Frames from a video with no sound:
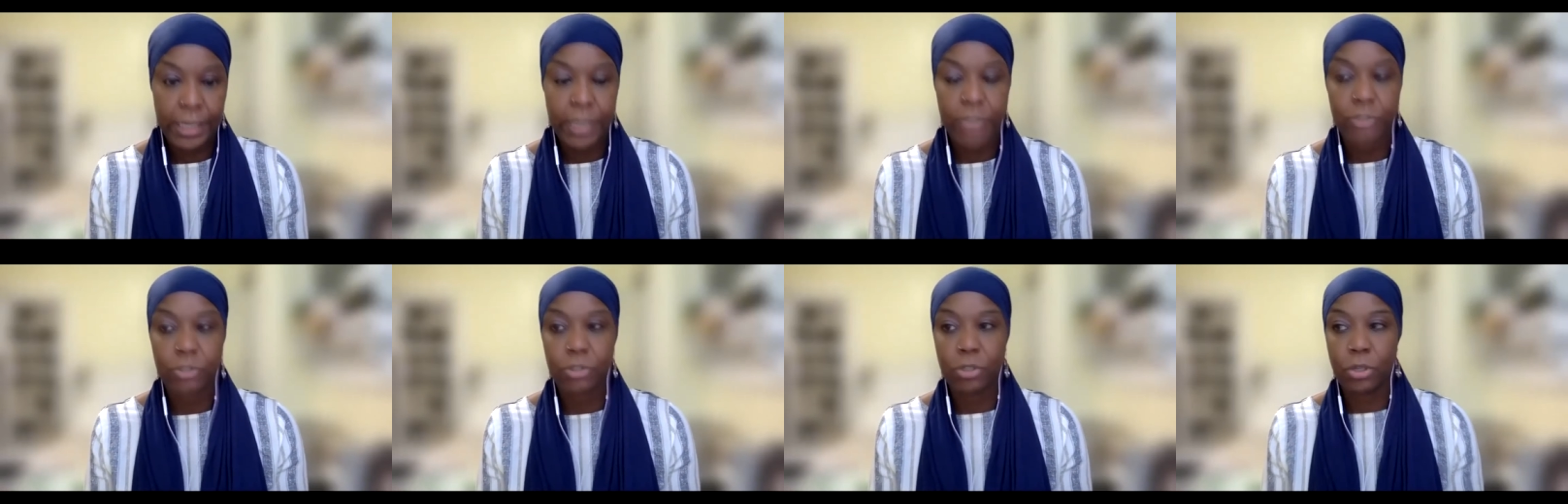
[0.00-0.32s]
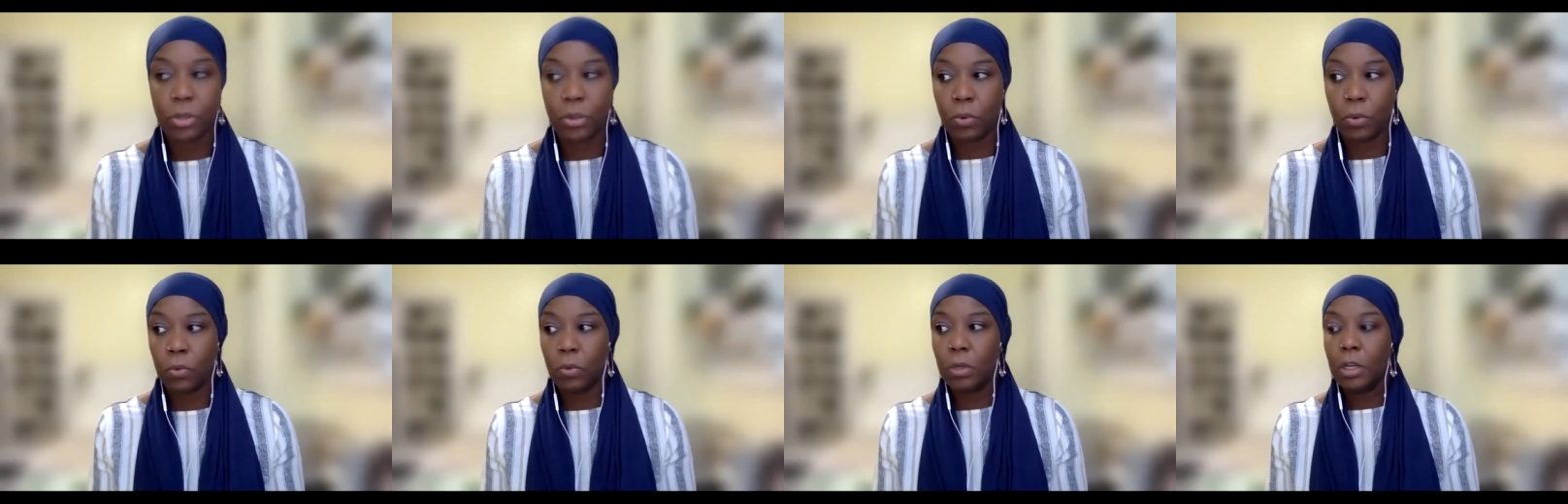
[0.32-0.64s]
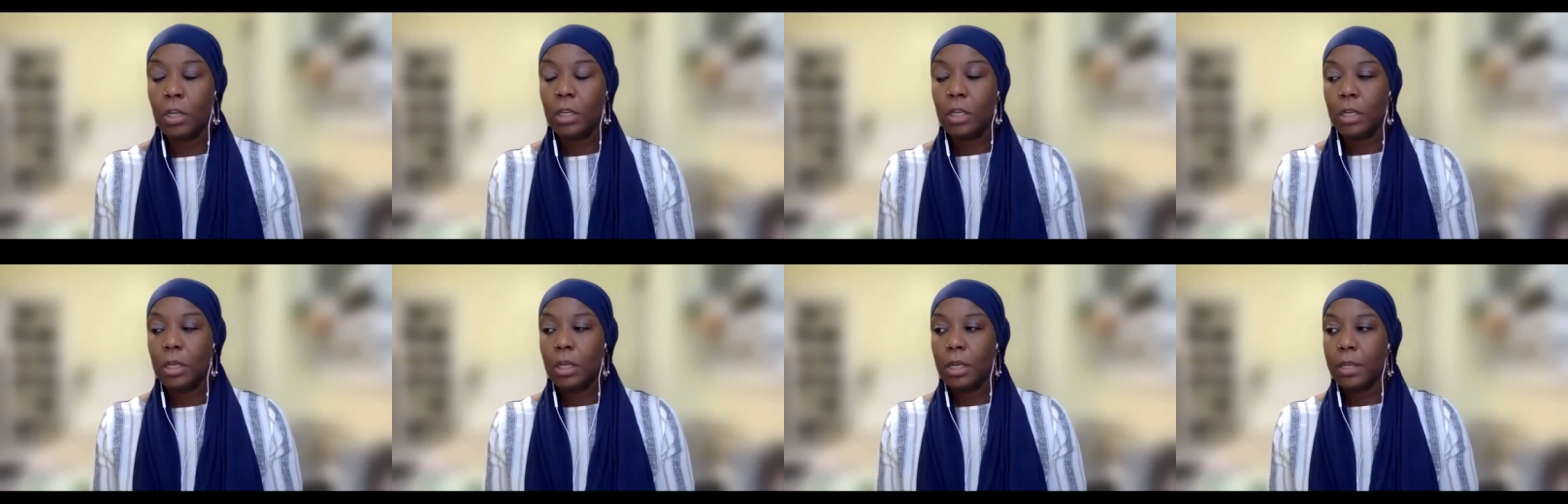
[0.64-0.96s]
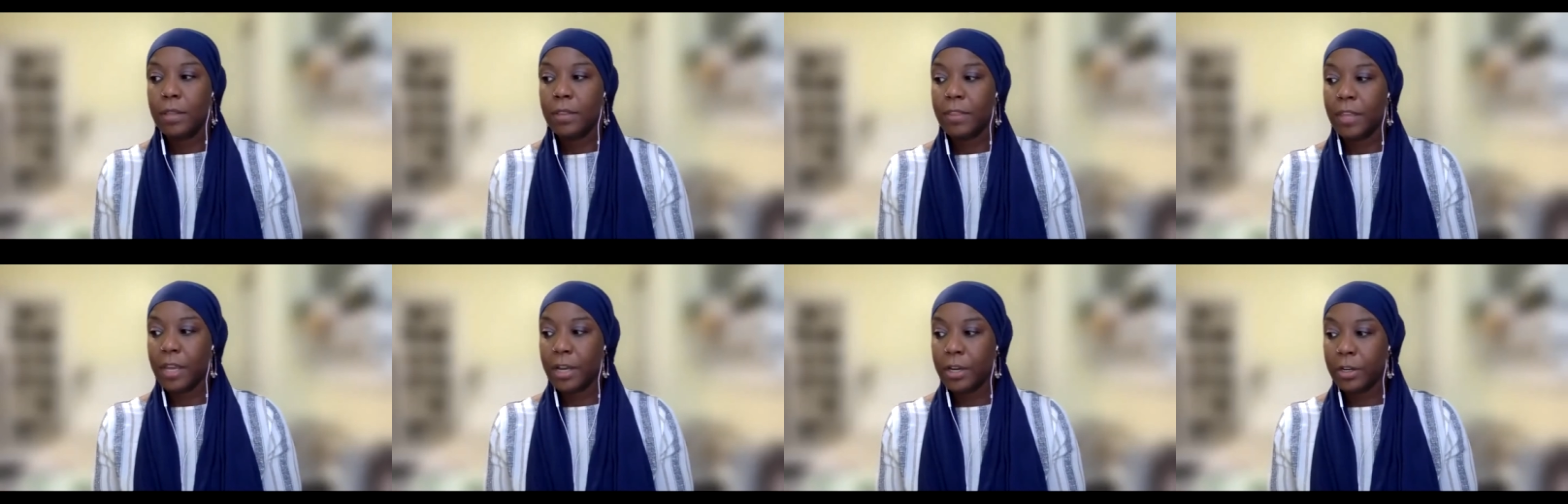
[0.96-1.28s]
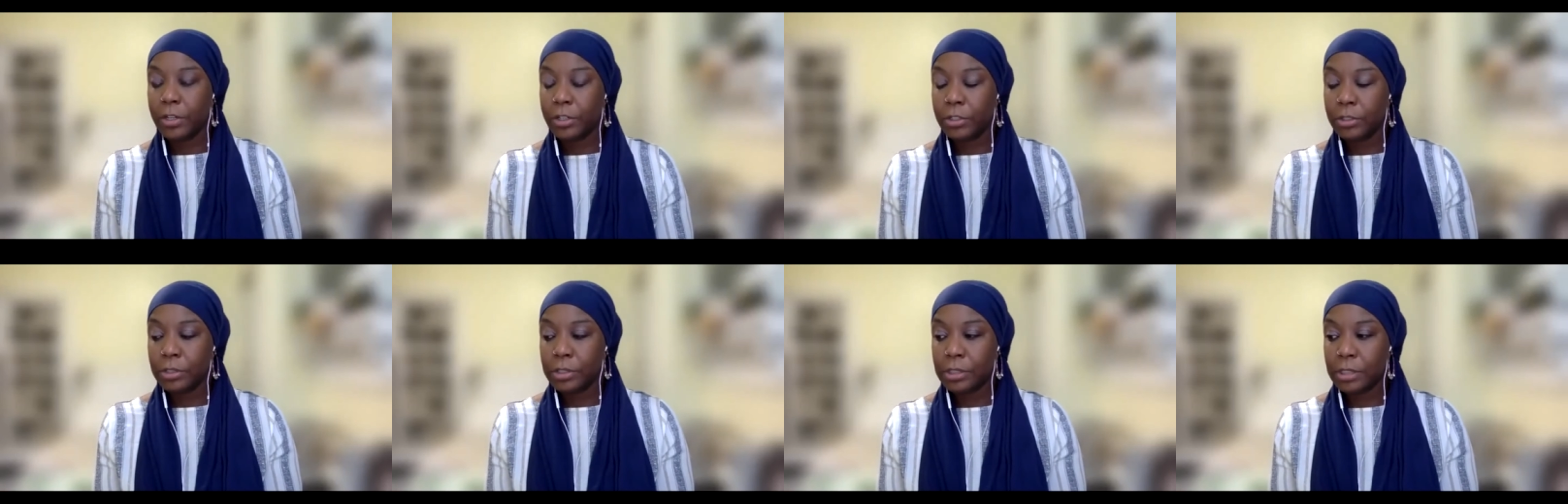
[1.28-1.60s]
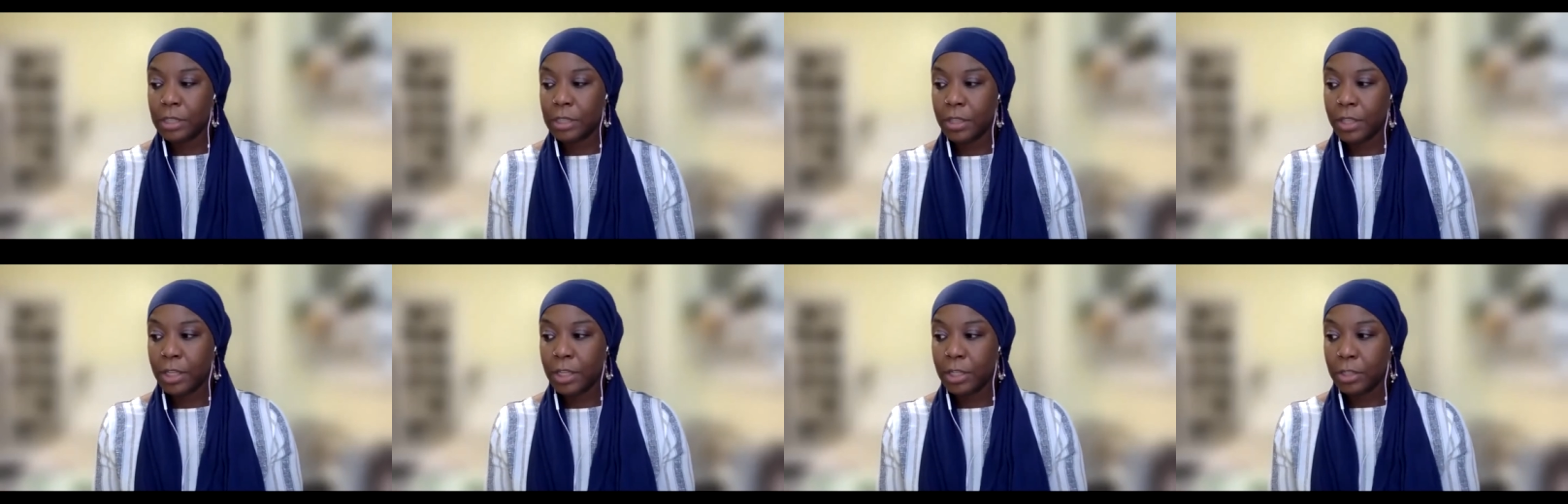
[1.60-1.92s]
And so
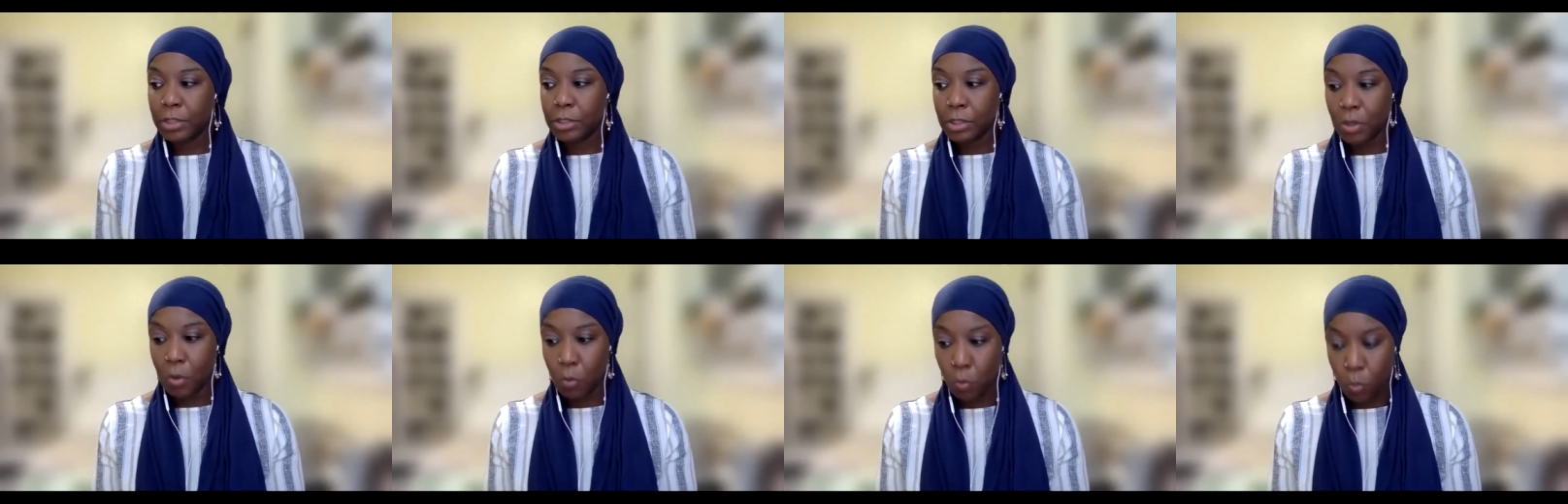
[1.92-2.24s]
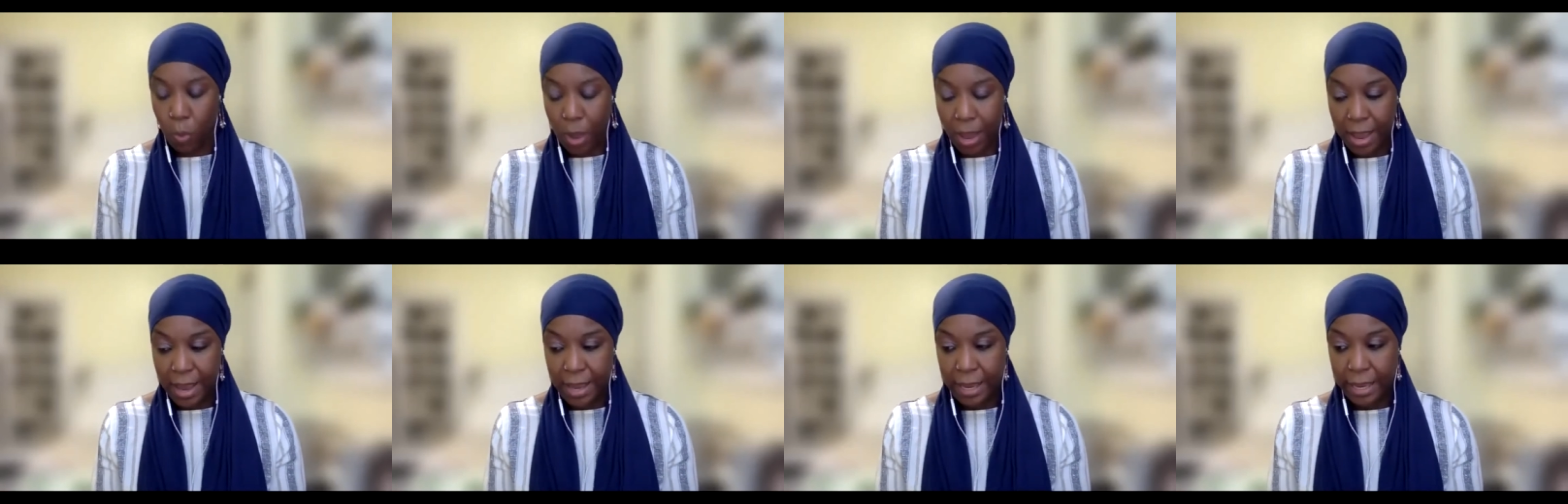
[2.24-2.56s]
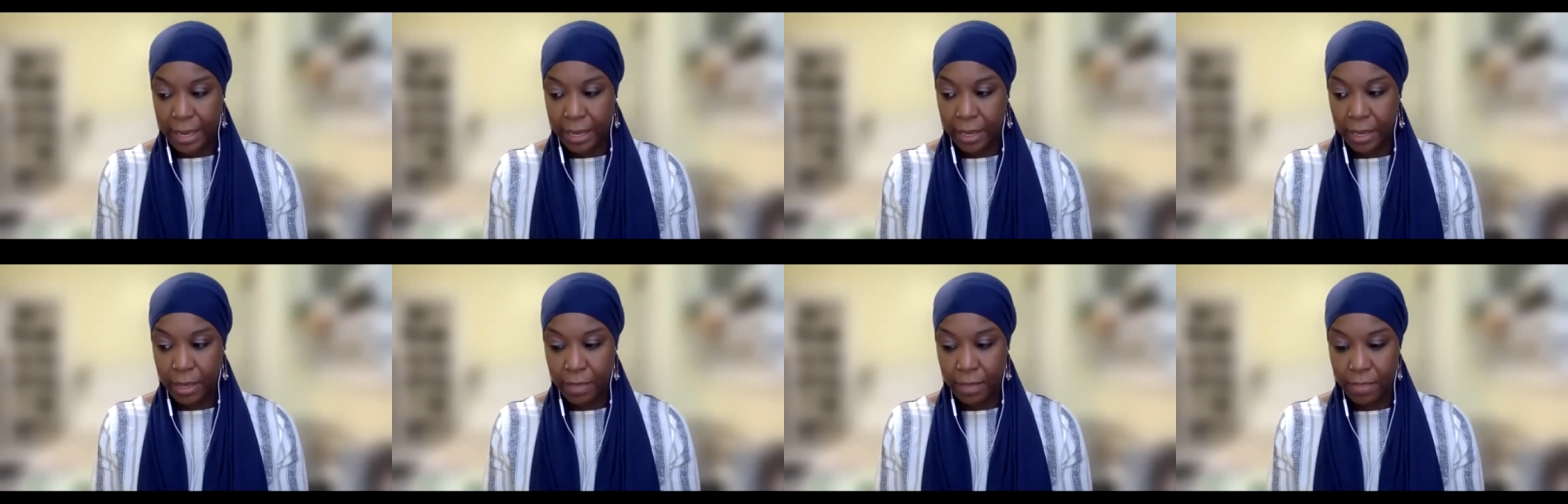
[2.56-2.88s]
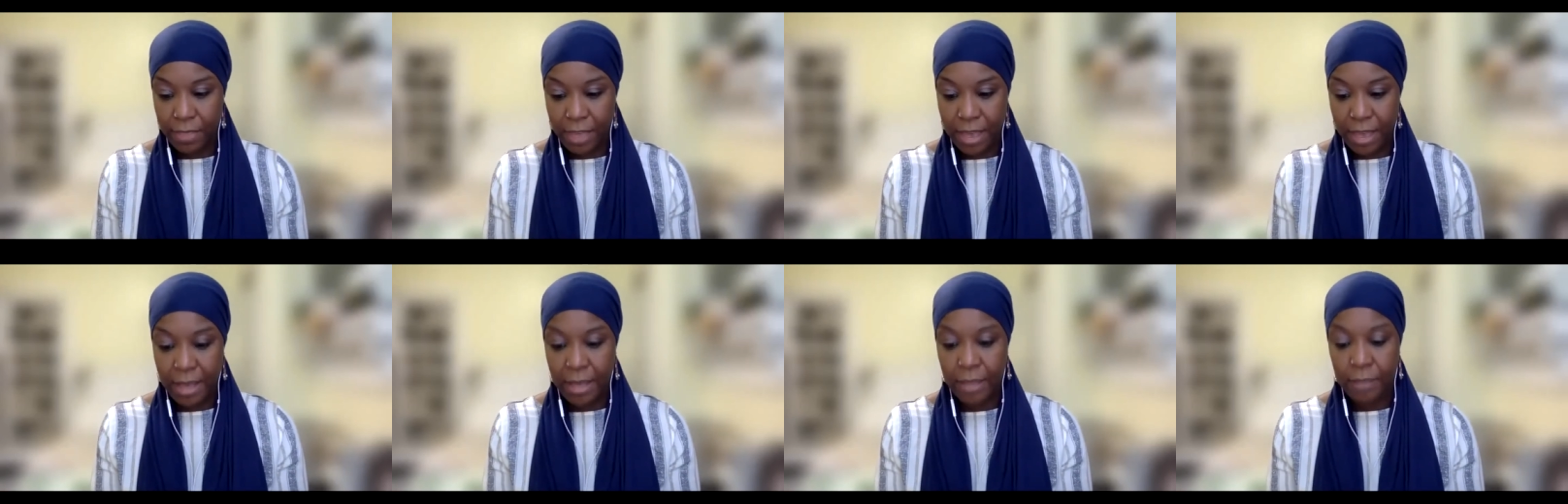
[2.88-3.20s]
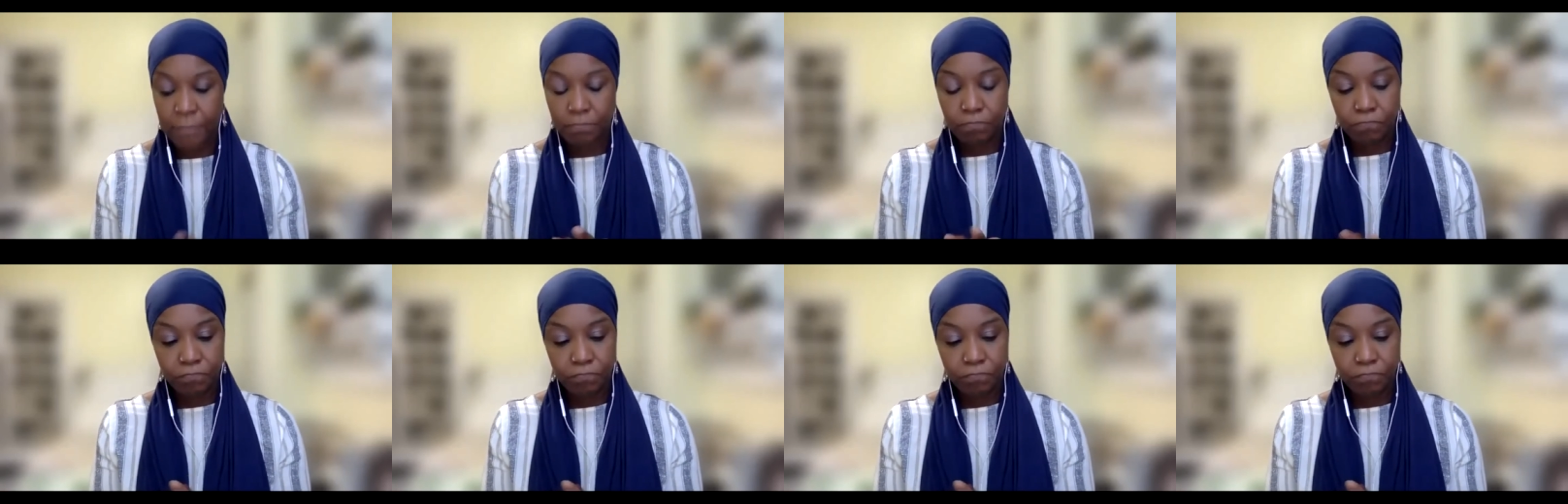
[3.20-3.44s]
there's a way that